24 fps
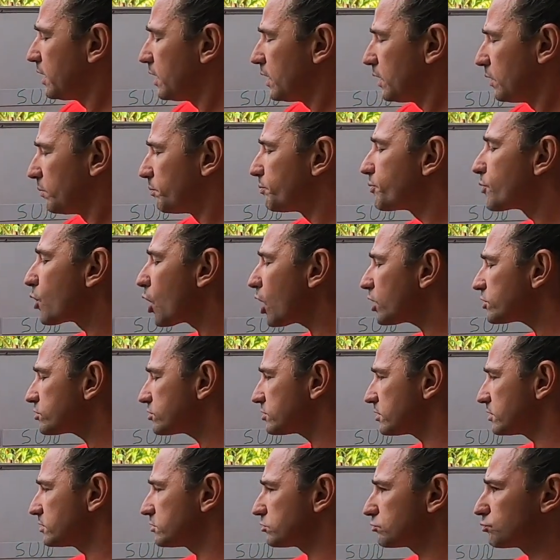
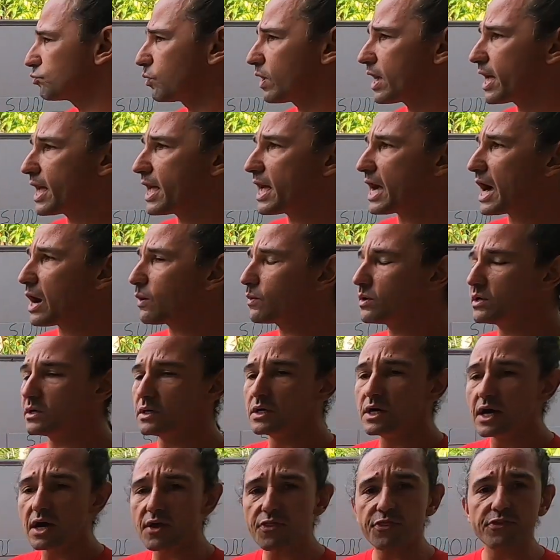process where our
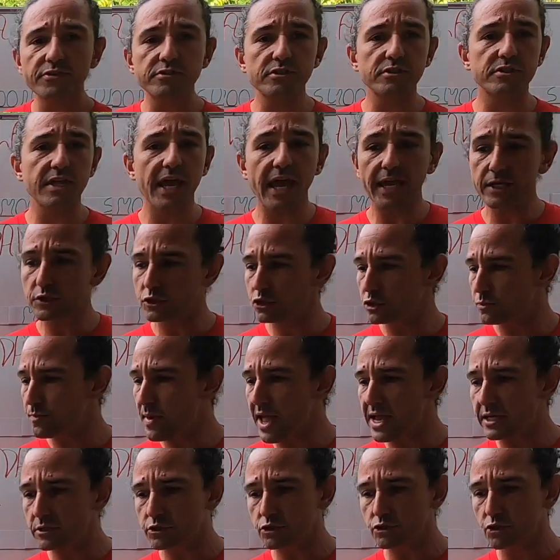earth stage is
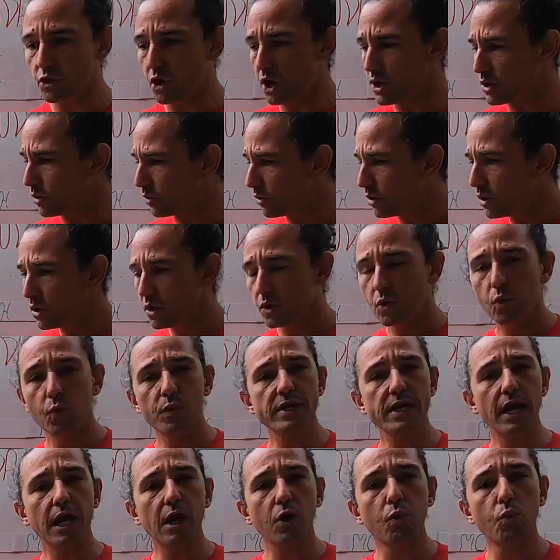best soil. We
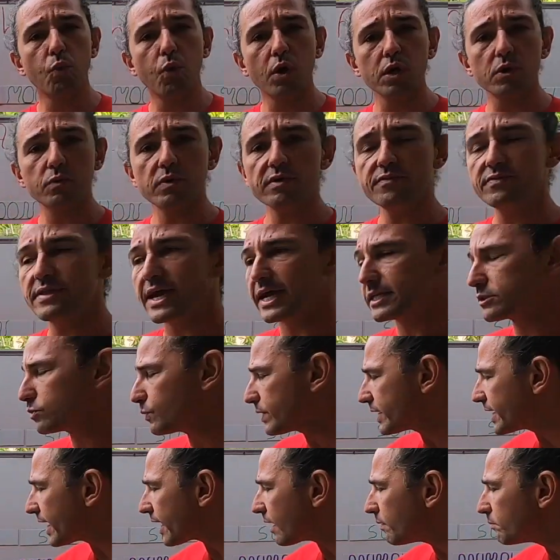gotta work with that. We
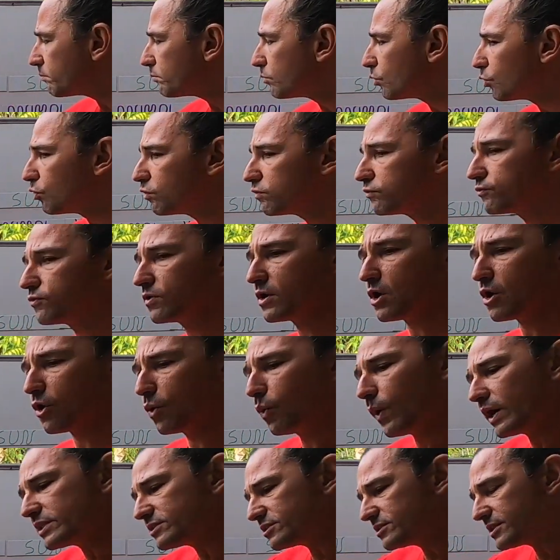gotta move.
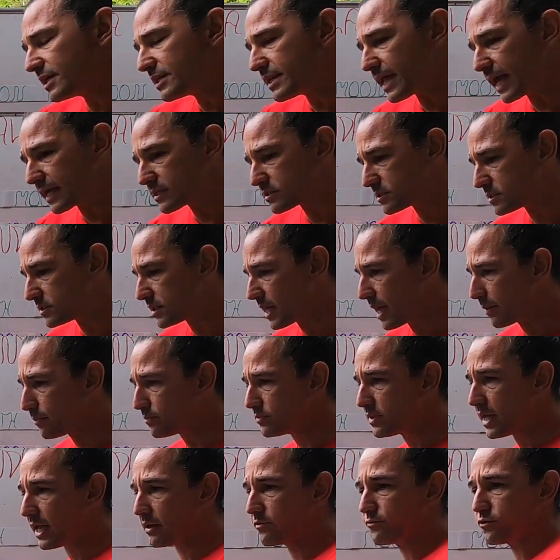What's the next step
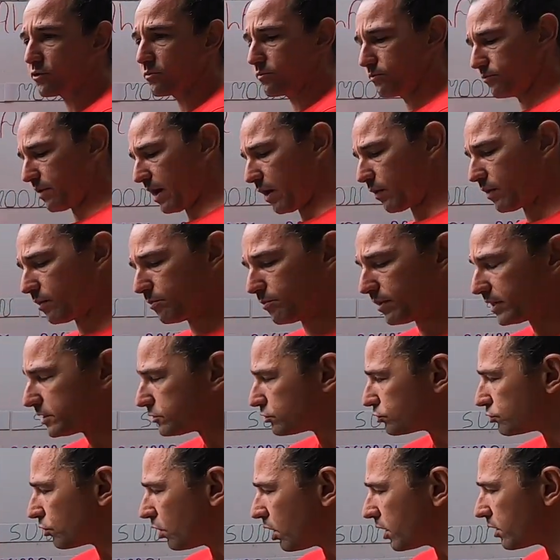then from our best
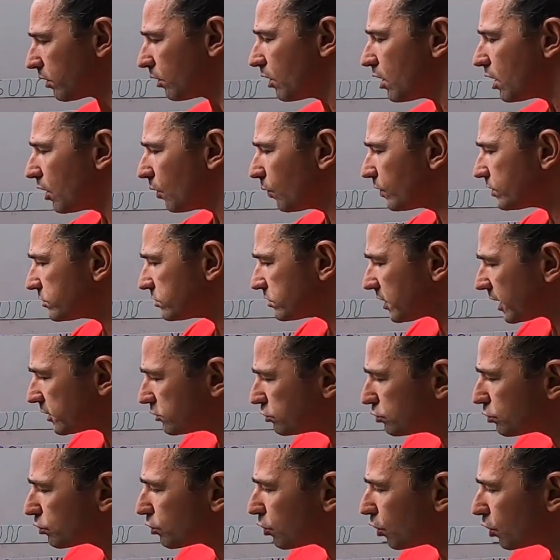soil? We start to
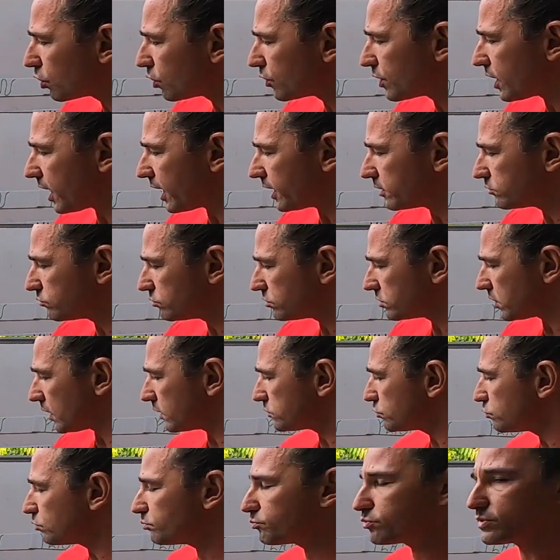colonize. We start
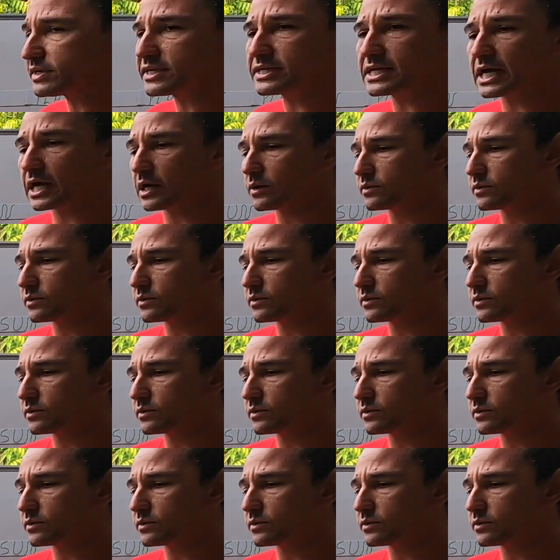to bring our